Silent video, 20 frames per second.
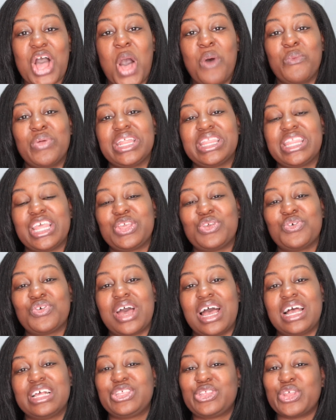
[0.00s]
I want to thank you
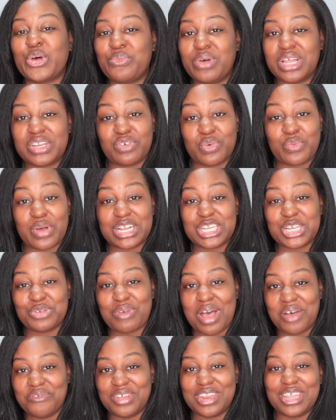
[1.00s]
guys so much for watching
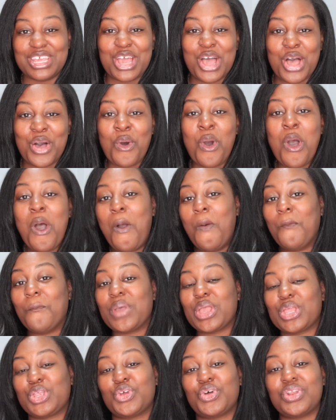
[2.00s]
my video.
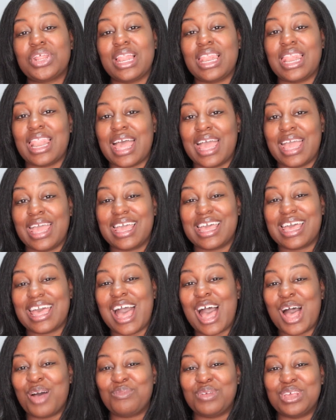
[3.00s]
Make sure to like,
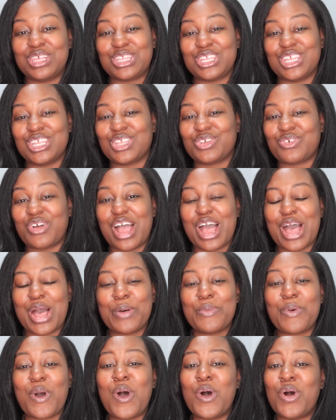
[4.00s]
comment,
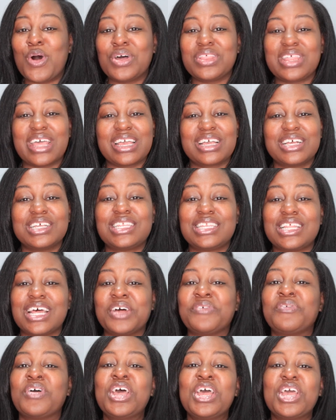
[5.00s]
subscribe, all that good
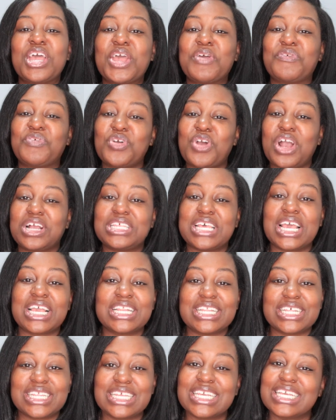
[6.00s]
stuff. If you are
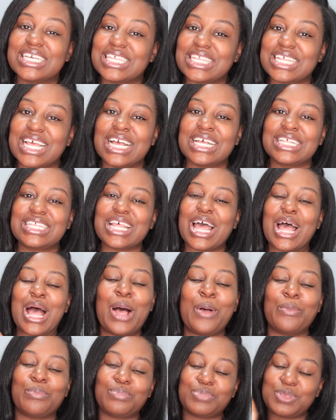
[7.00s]
taking the TEAS test,
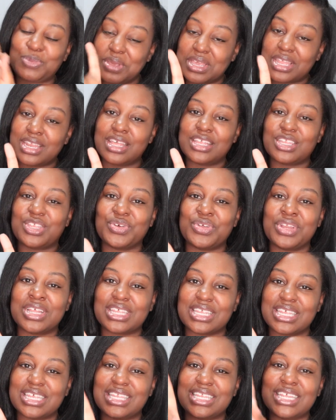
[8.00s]
I'm speaking it to an
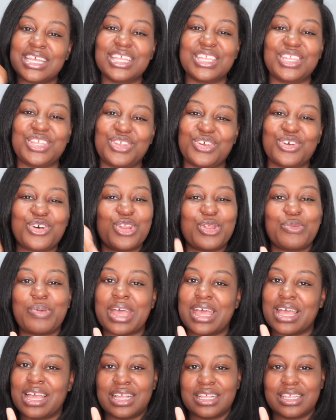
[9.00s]
existence. You're gonna
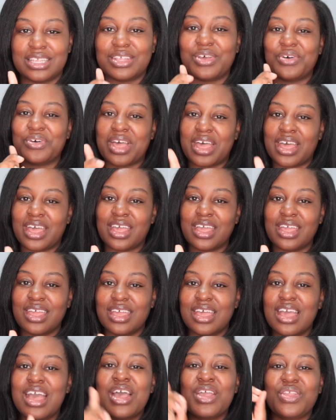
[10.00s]
pass, okay?
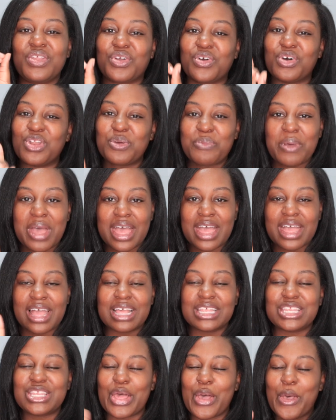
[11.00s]
You're gonna
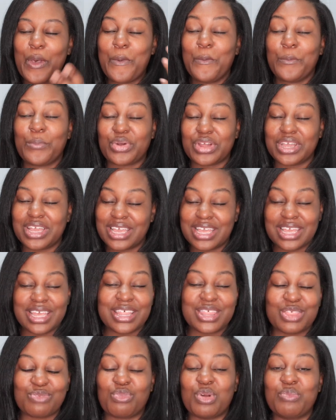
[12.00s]
pass.
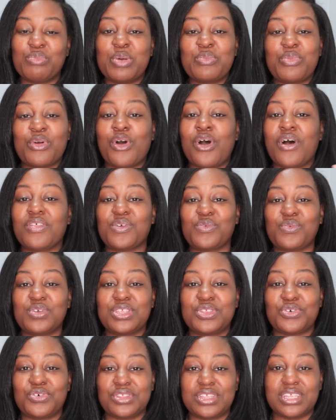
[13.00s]
Breathe. Remember all the
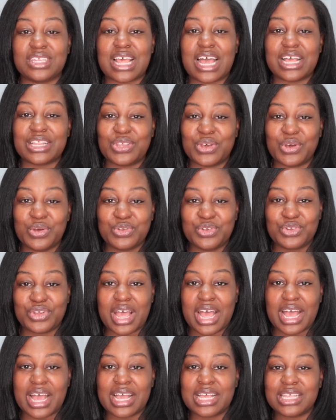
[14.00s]
resources I told you
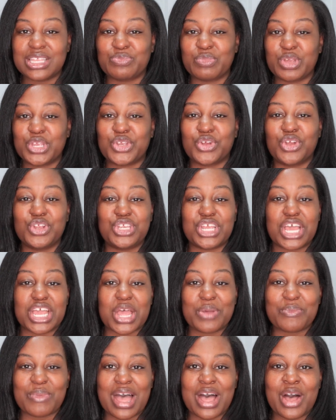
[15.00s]
guys. Make sure you check
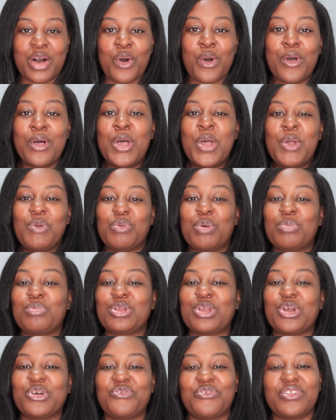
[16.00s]
them out. Remember
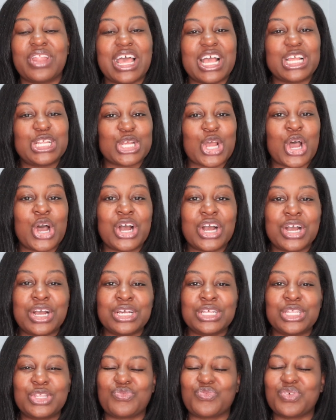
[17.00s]
your
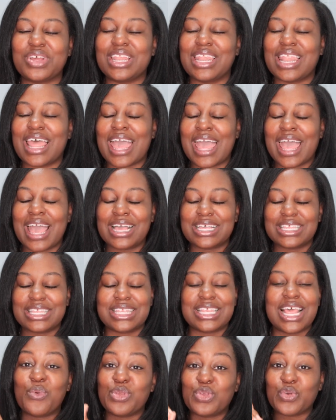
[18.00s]
flashcards.
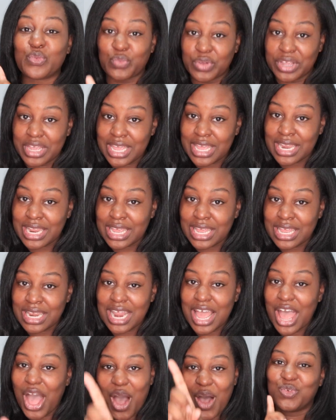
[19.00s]
Relax. When you're
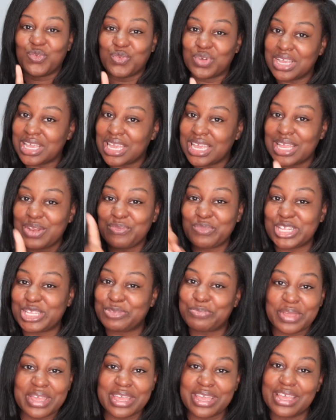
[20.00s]
reading, read with
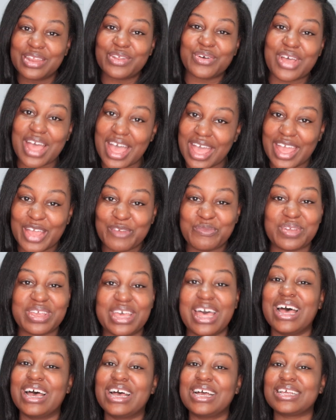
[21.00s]
speed, okay?
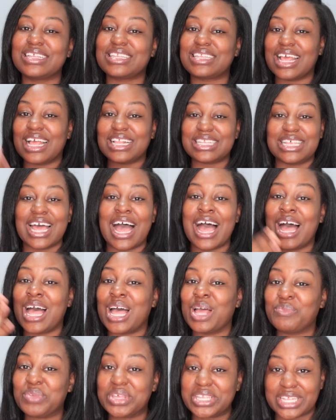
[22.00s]
Because that
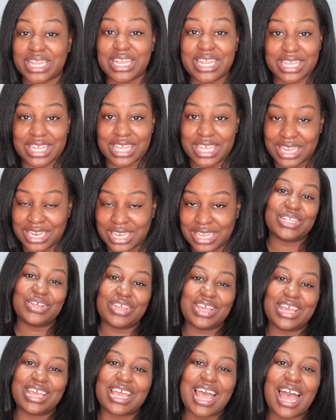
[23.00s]
time is clicking. So
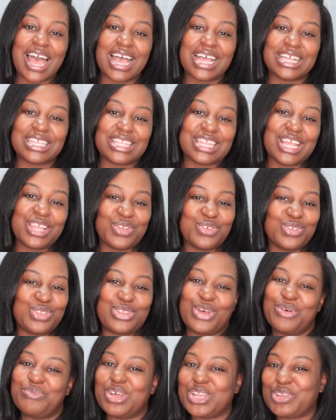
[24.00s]
yeah, guys, thank you
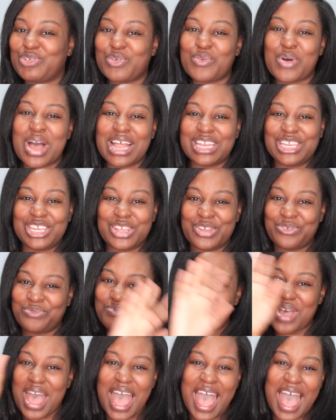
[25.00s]
so much for watching.
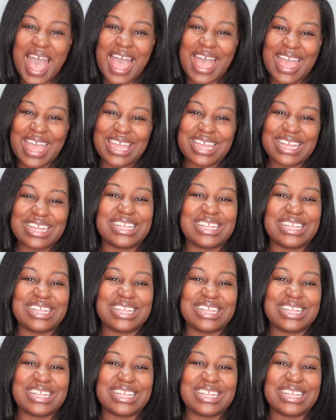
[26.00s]
Bye.